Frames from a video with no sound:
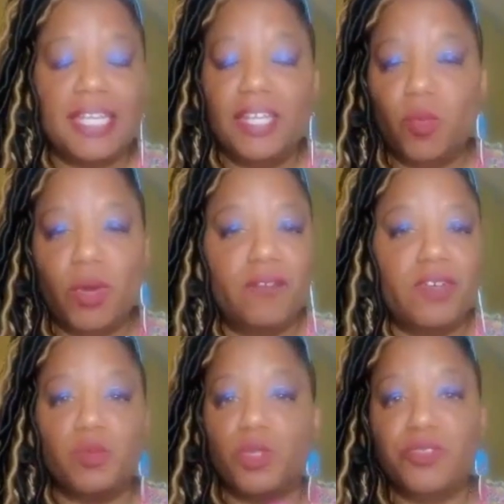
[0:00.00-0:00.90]
and neither one of
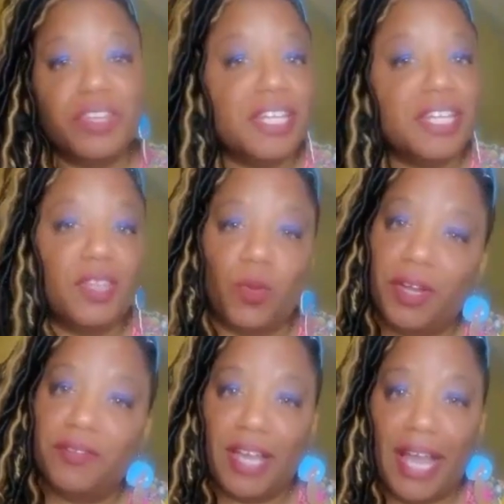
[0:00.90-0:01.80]
us was feeling either
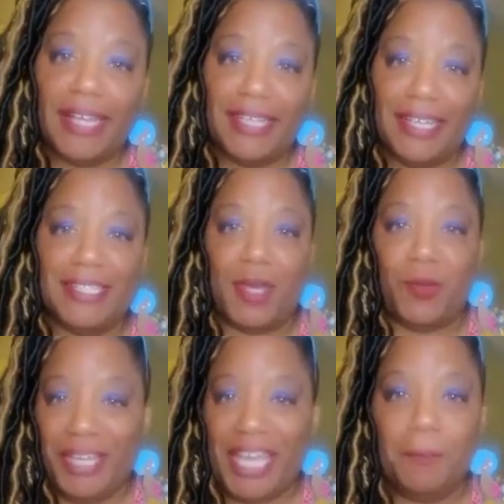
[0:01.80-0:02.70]
one of the ideas that
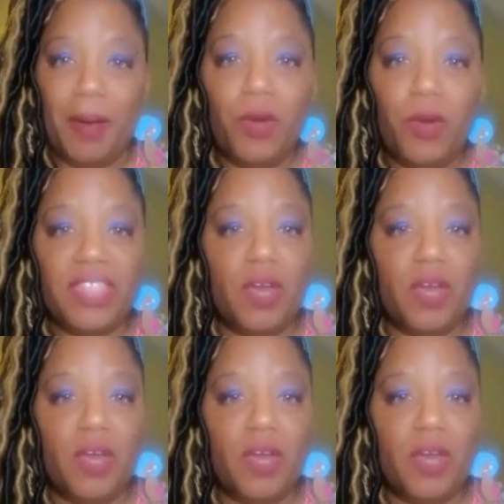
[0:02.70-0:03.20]
we came up with,